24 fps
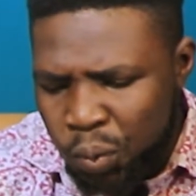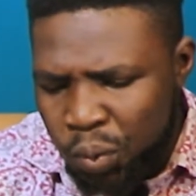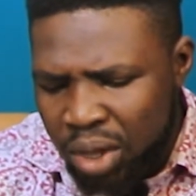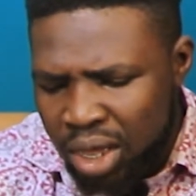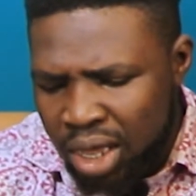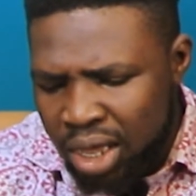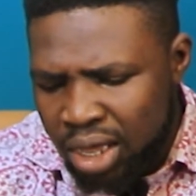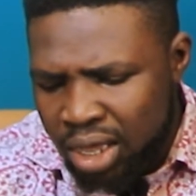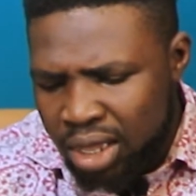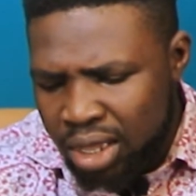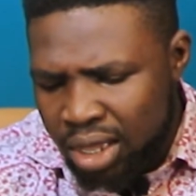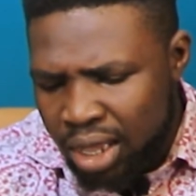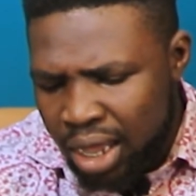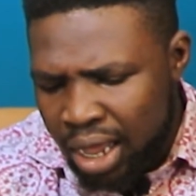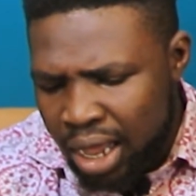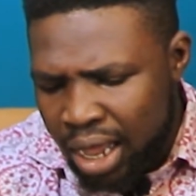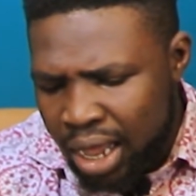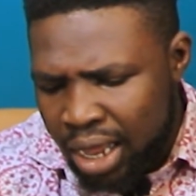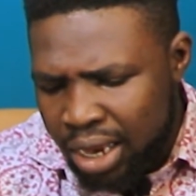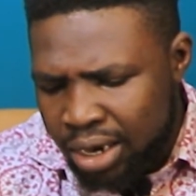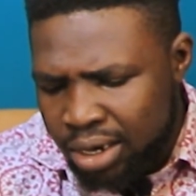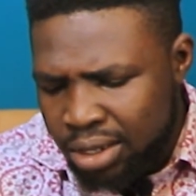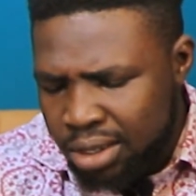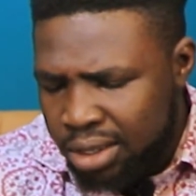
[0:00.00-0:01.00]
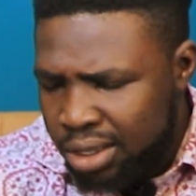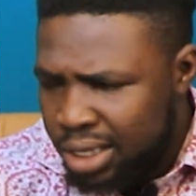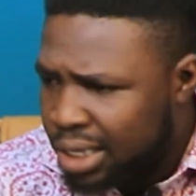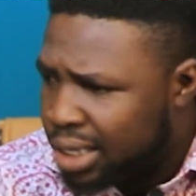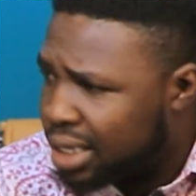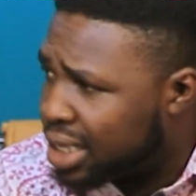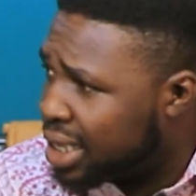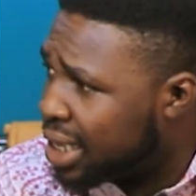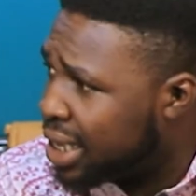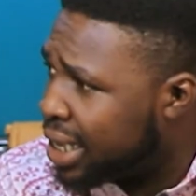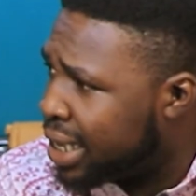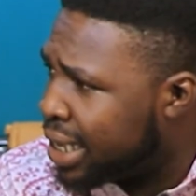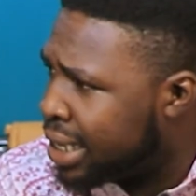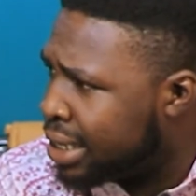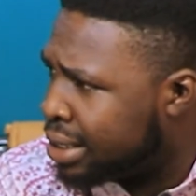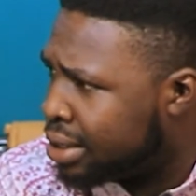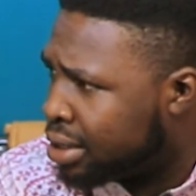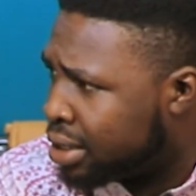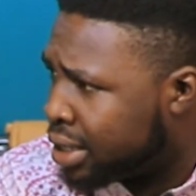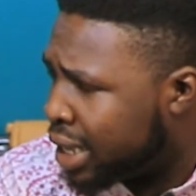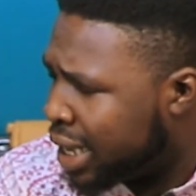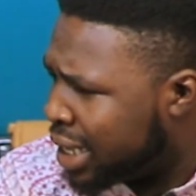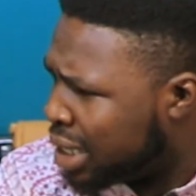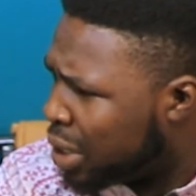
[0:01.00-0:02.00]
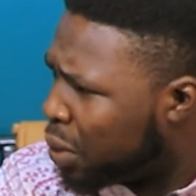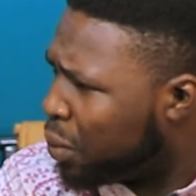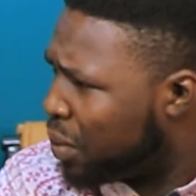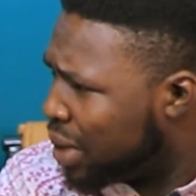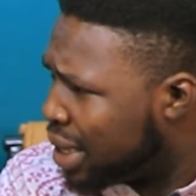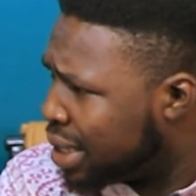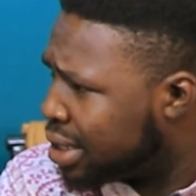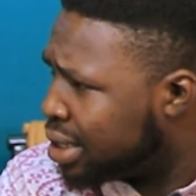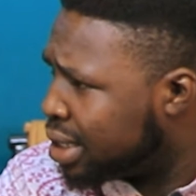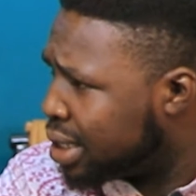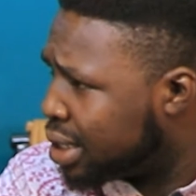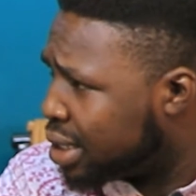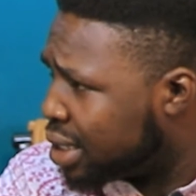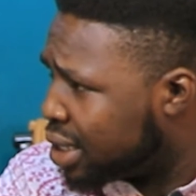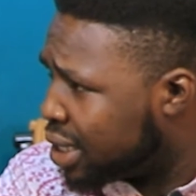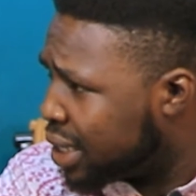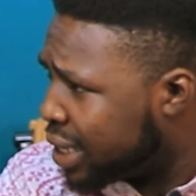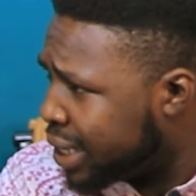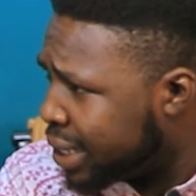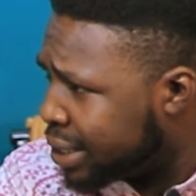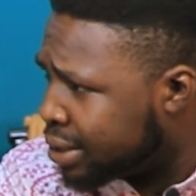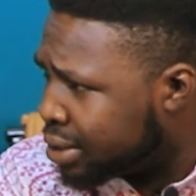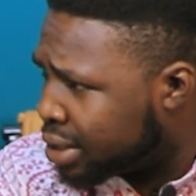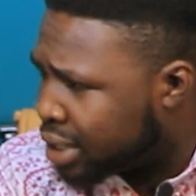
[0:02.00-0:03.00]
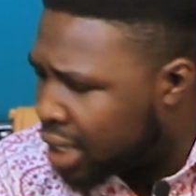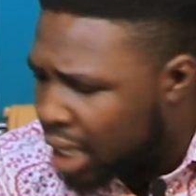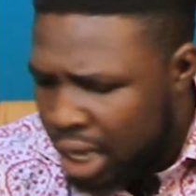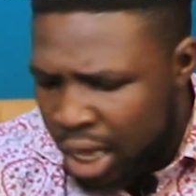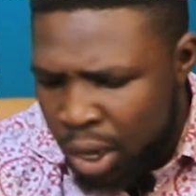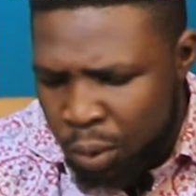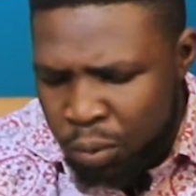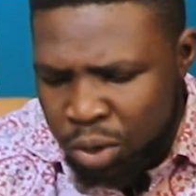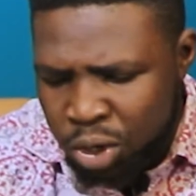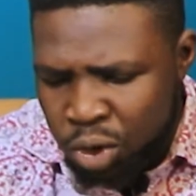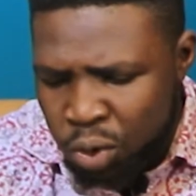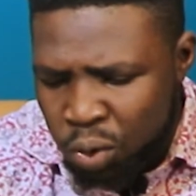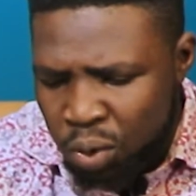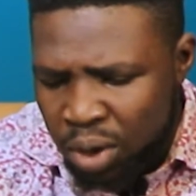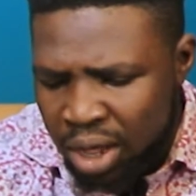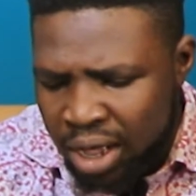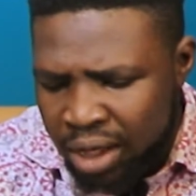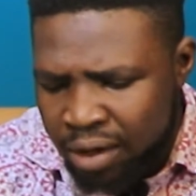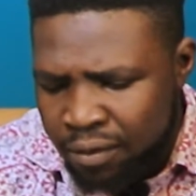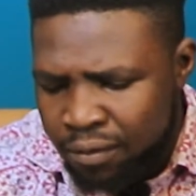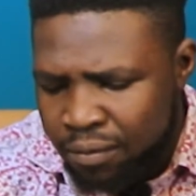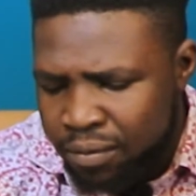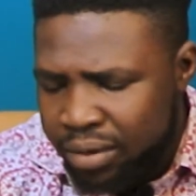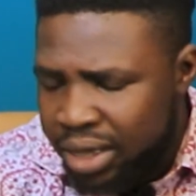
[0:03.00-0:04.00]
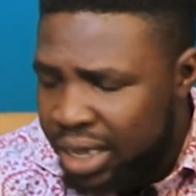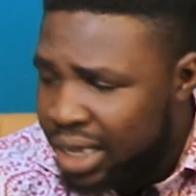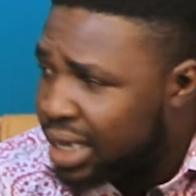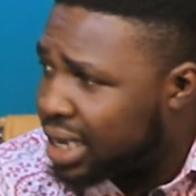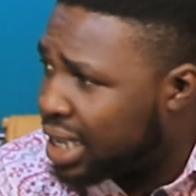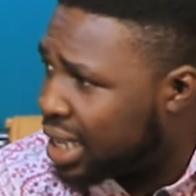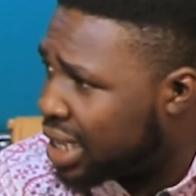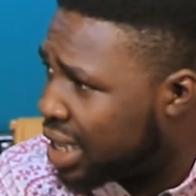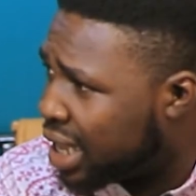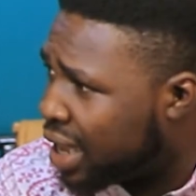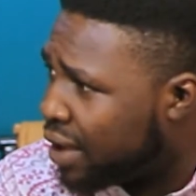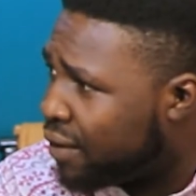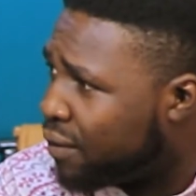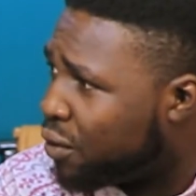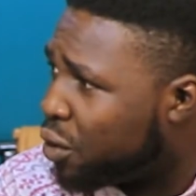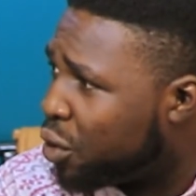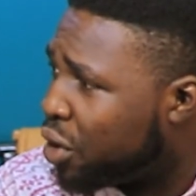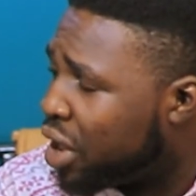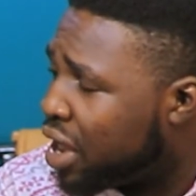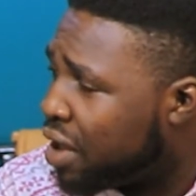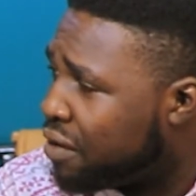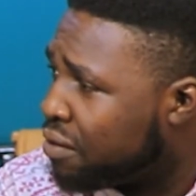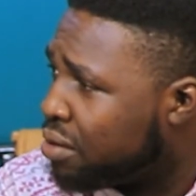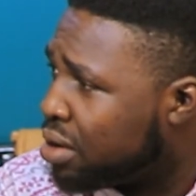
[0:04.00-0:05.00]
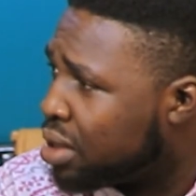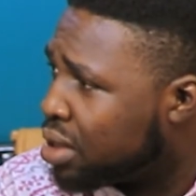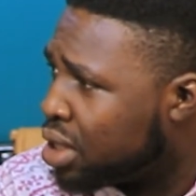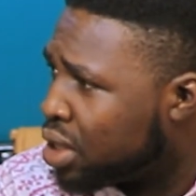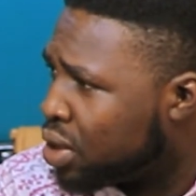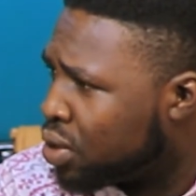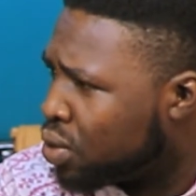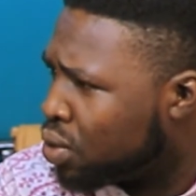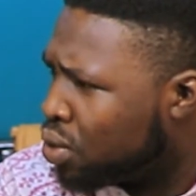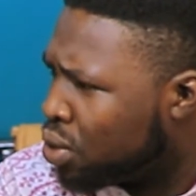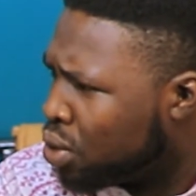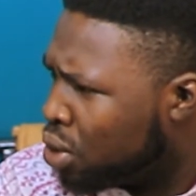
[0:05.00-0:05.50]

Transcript: we 60 years. I think we are 60 years now. We don't have a data for every single